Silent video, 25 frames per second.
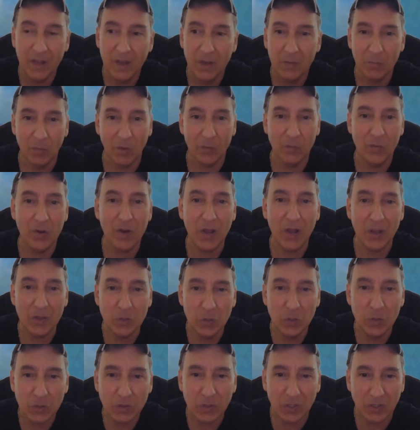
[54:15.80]
But if you're not
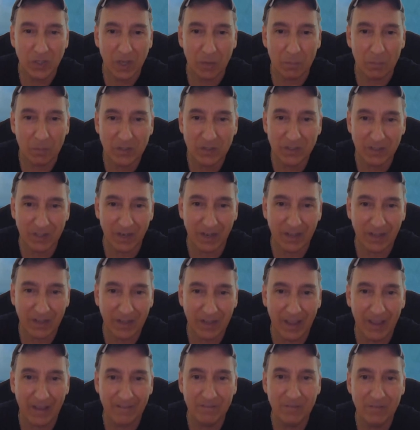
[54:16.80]
used to temperatures like
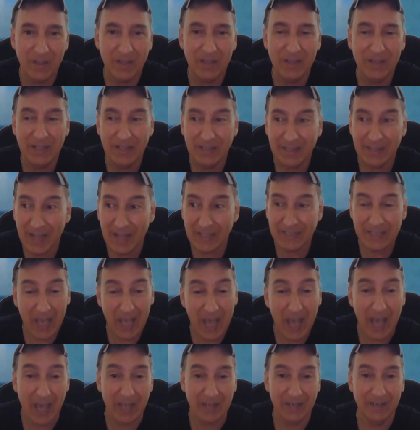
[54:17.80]
that, that's
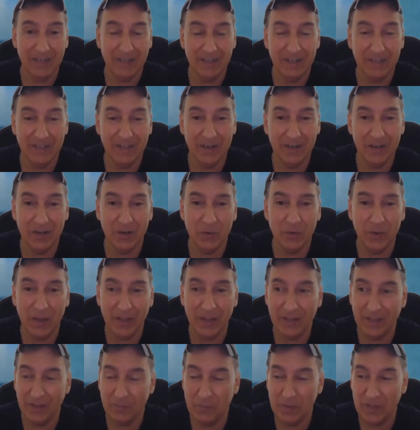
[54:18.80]
hot. You know,
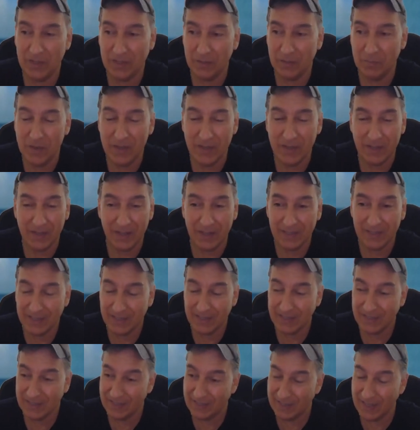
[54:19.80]
and I mean, to me,
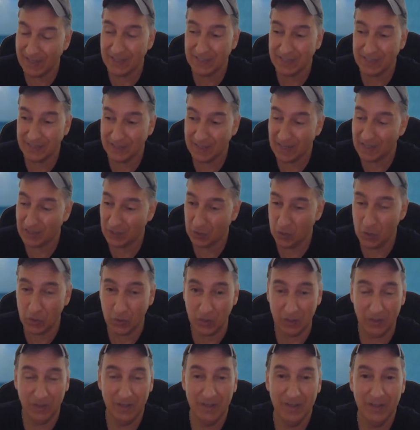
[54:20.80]
that's
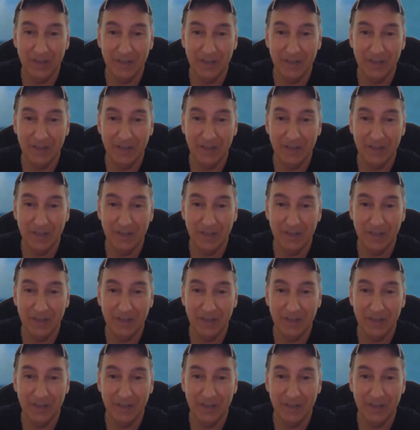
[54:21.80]
cooking.